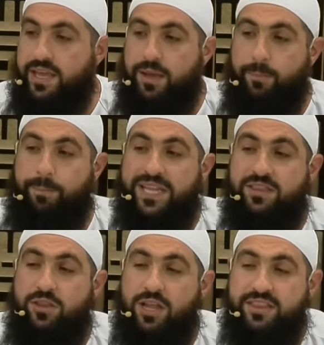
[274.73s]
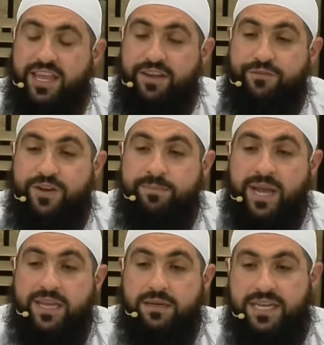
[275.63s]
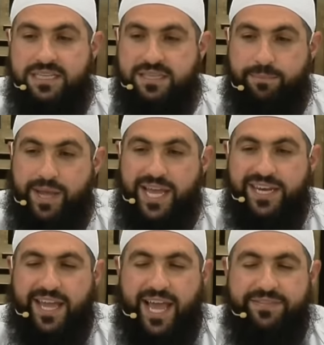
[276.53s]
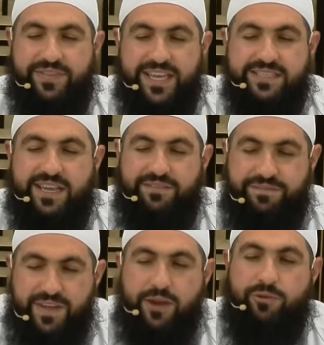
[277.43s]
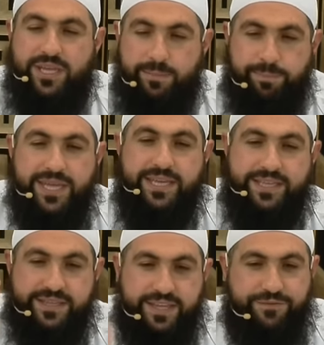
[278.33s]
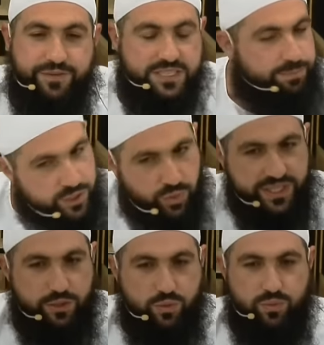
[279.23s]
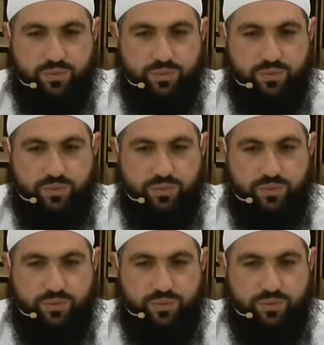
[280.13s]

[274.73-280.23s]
But not every male is a man, and there's a very big difference between the two.